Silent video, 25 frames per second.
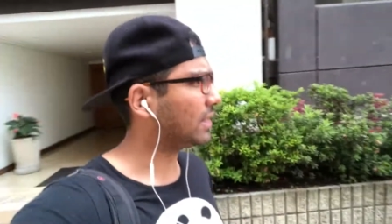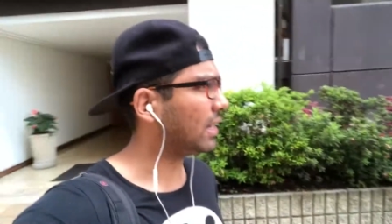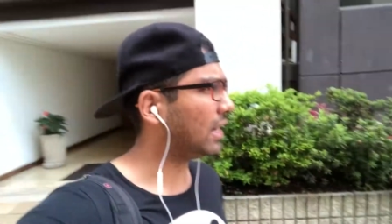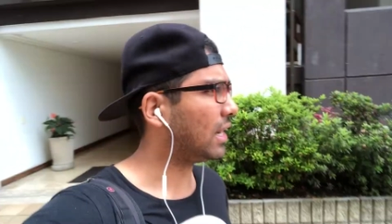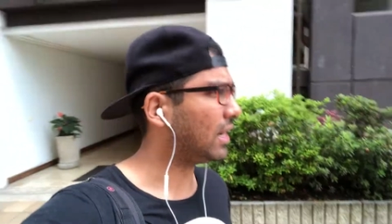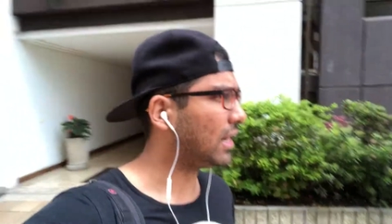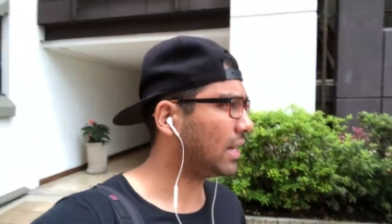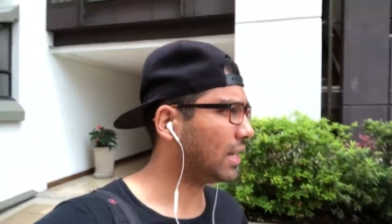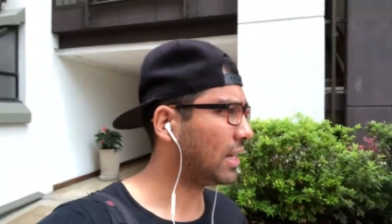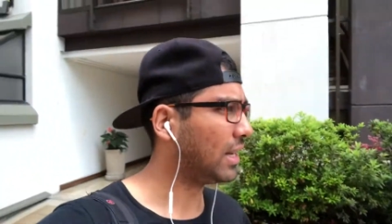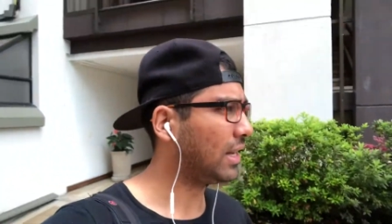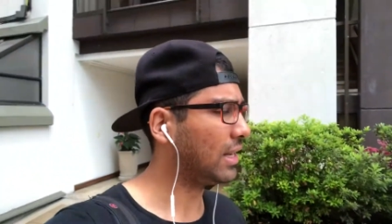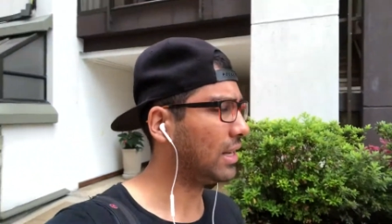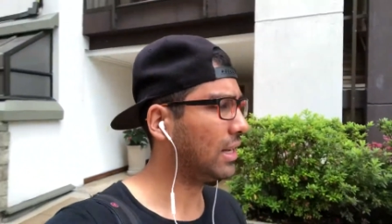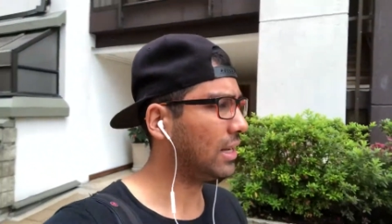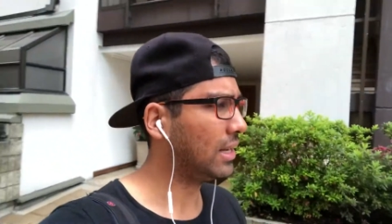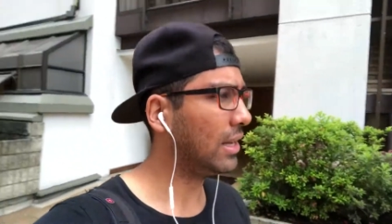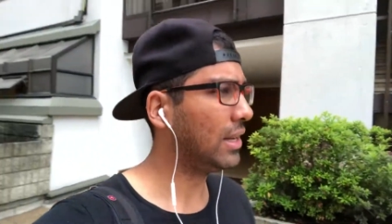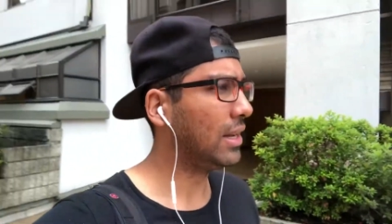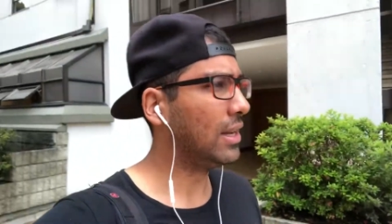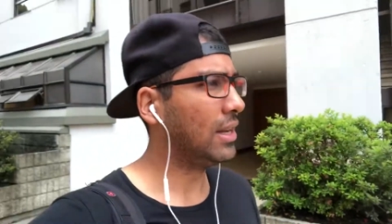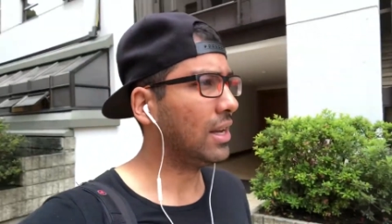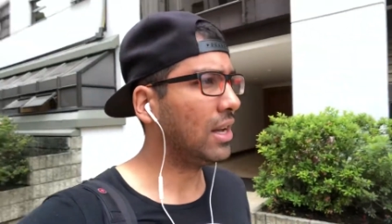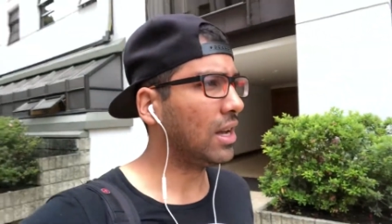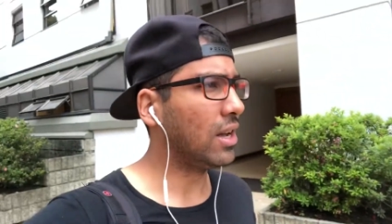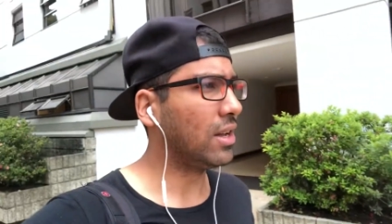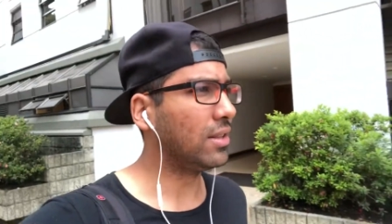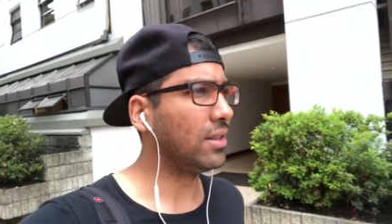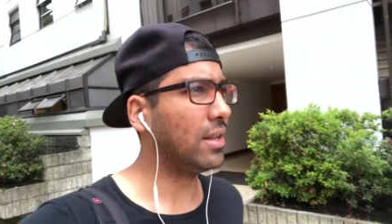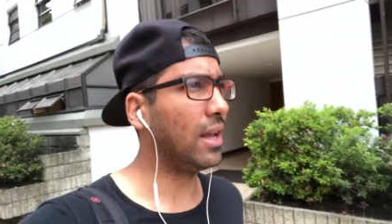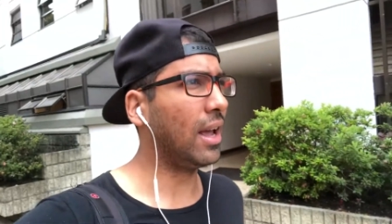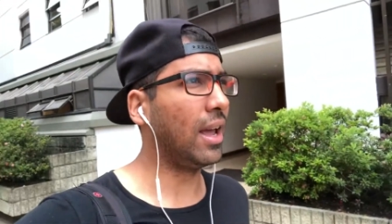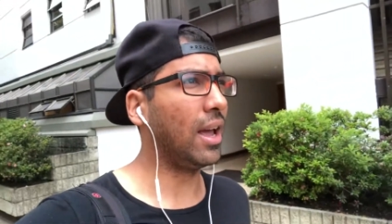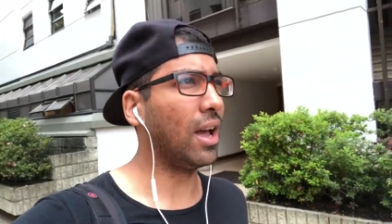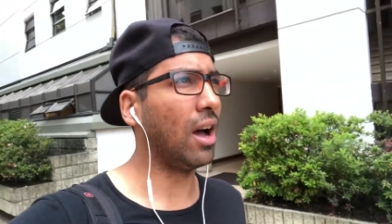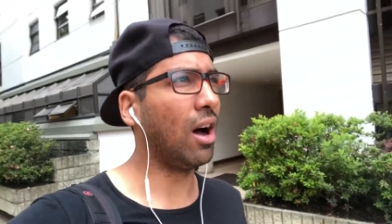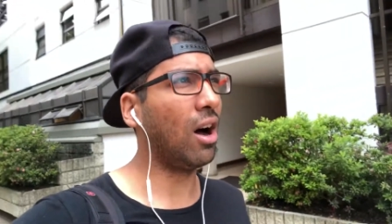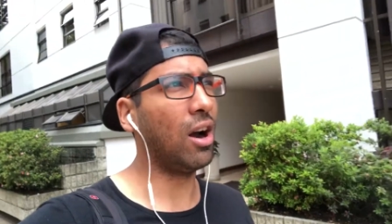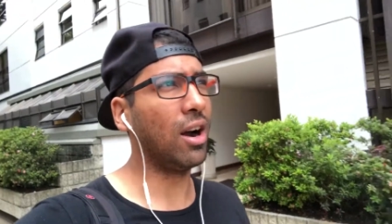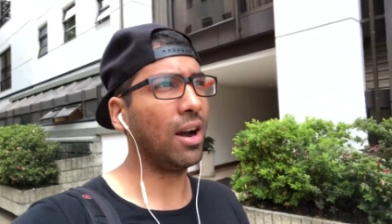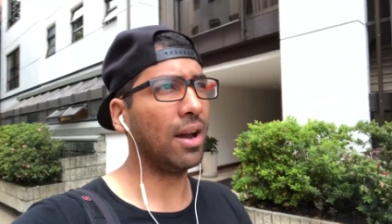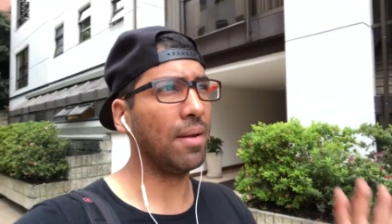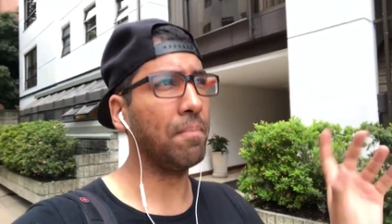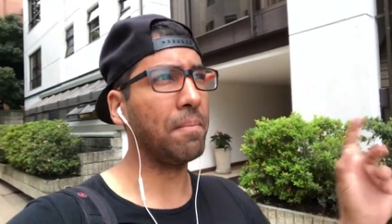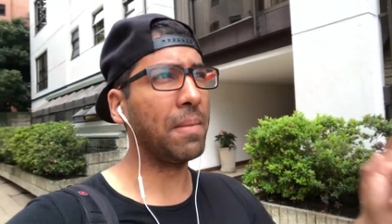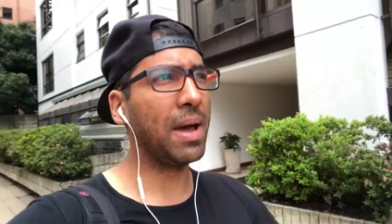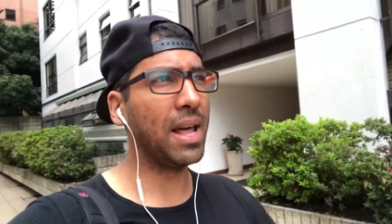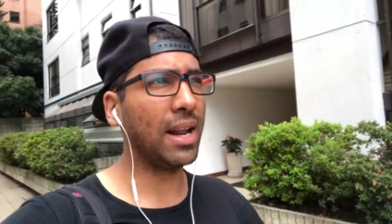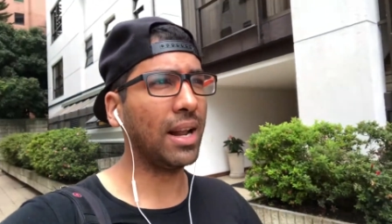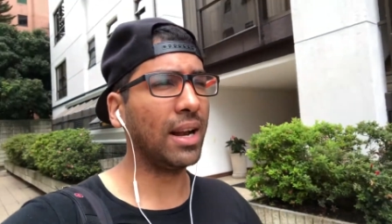uh, they are
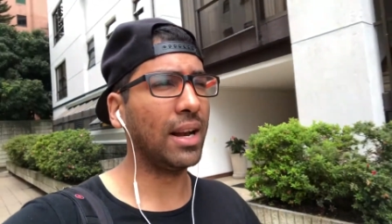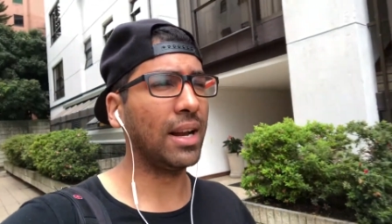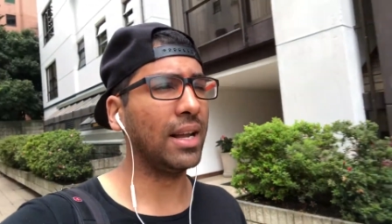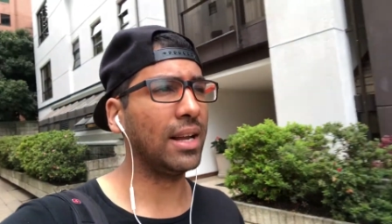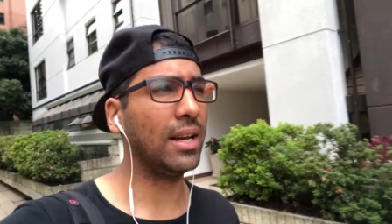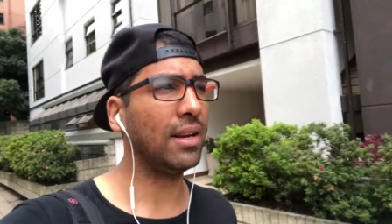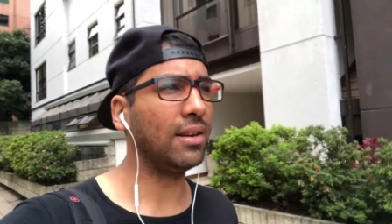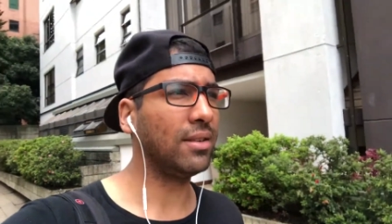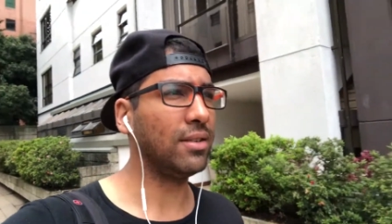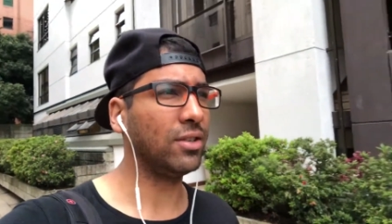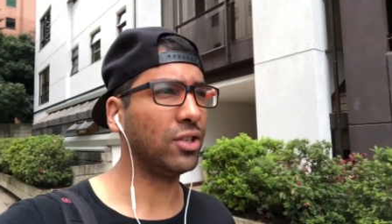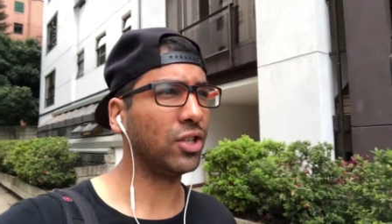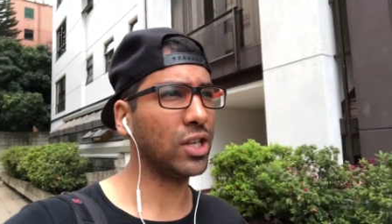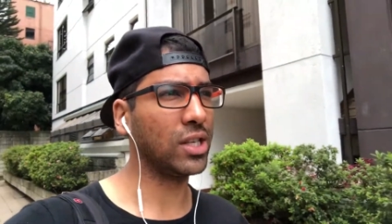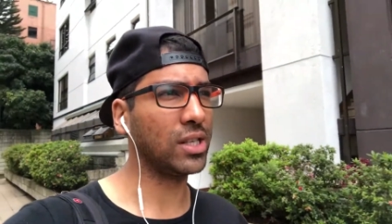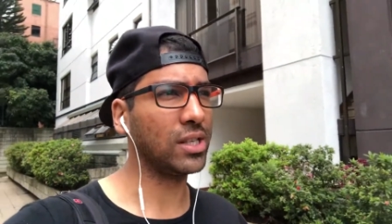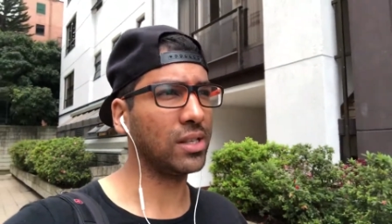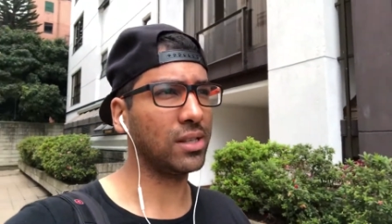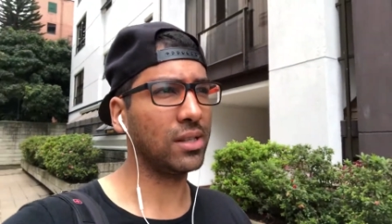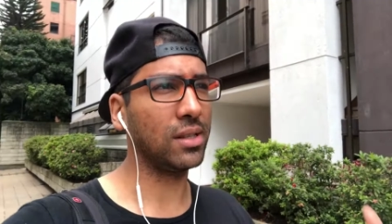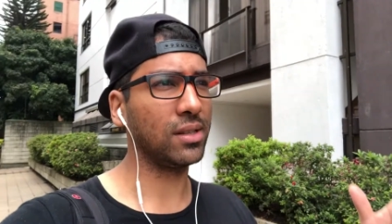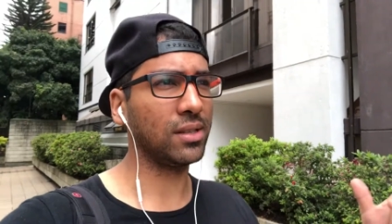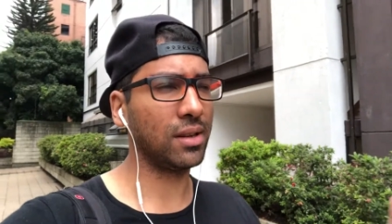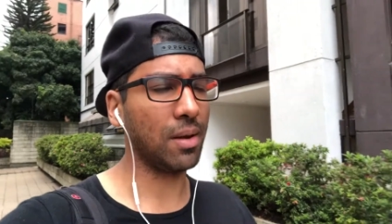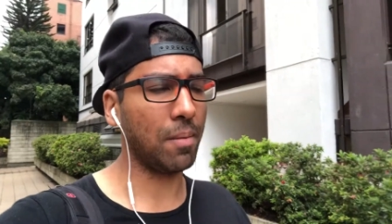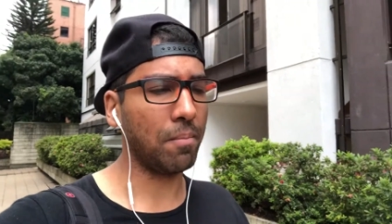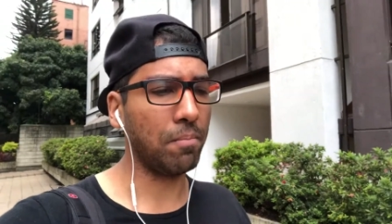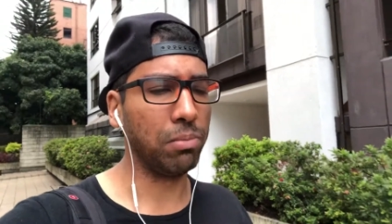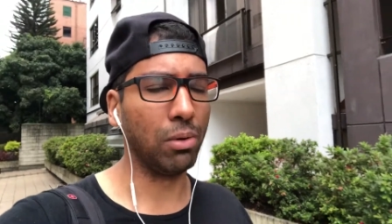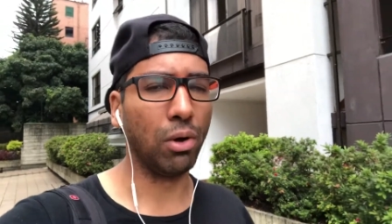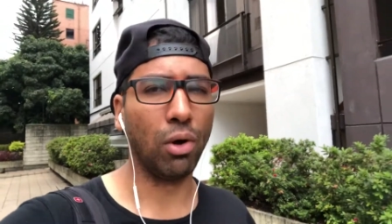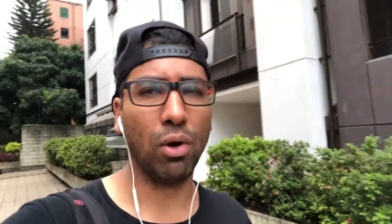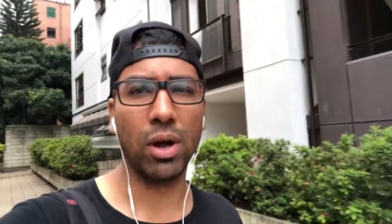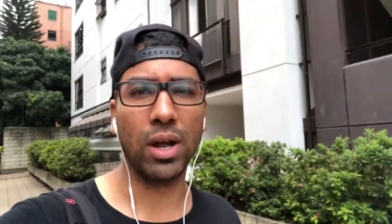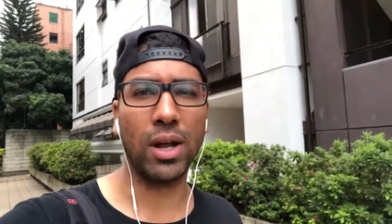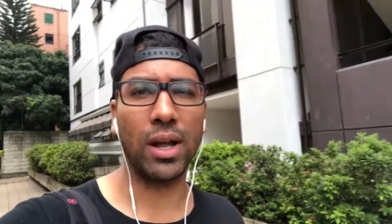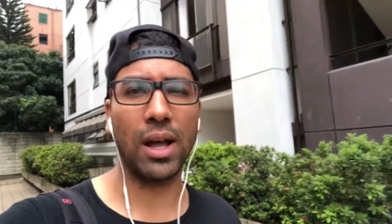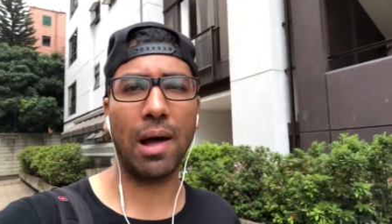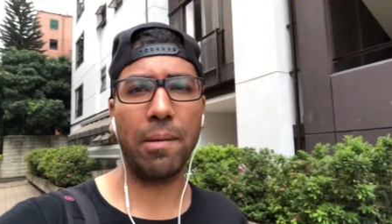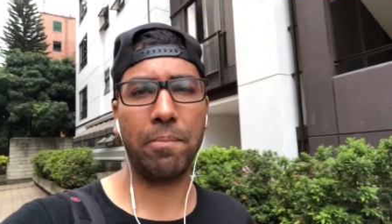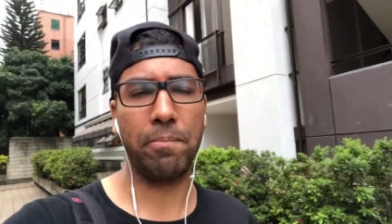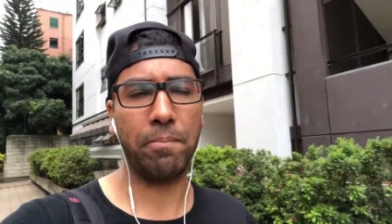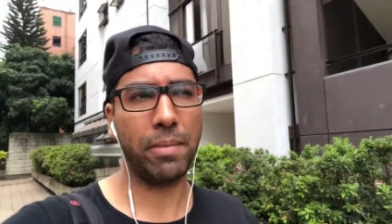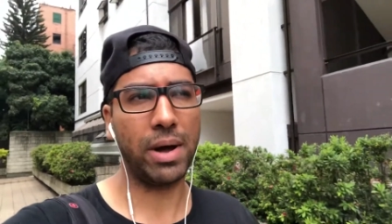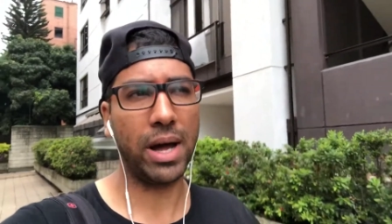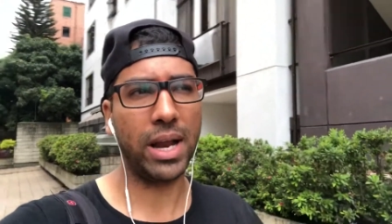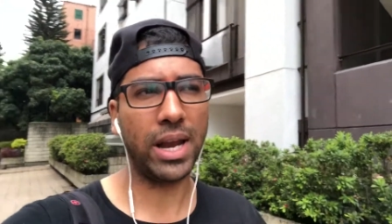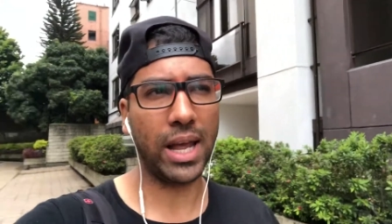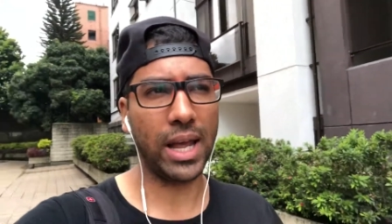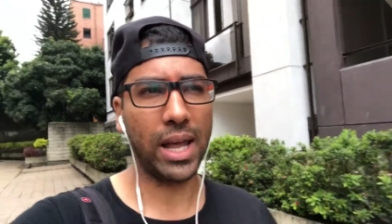in Medellin just boring up
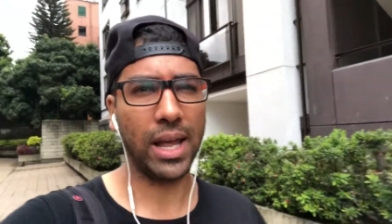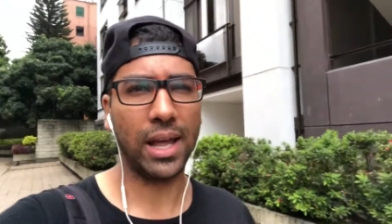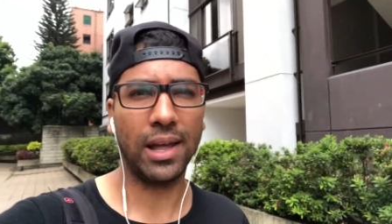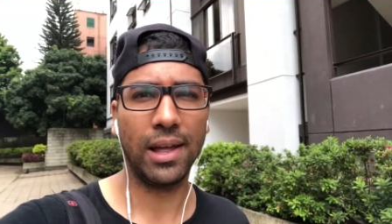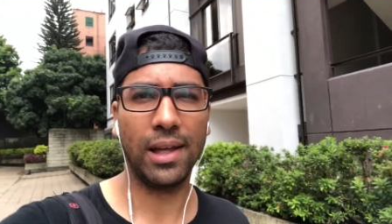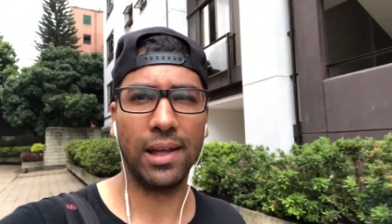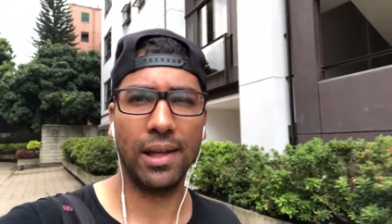money.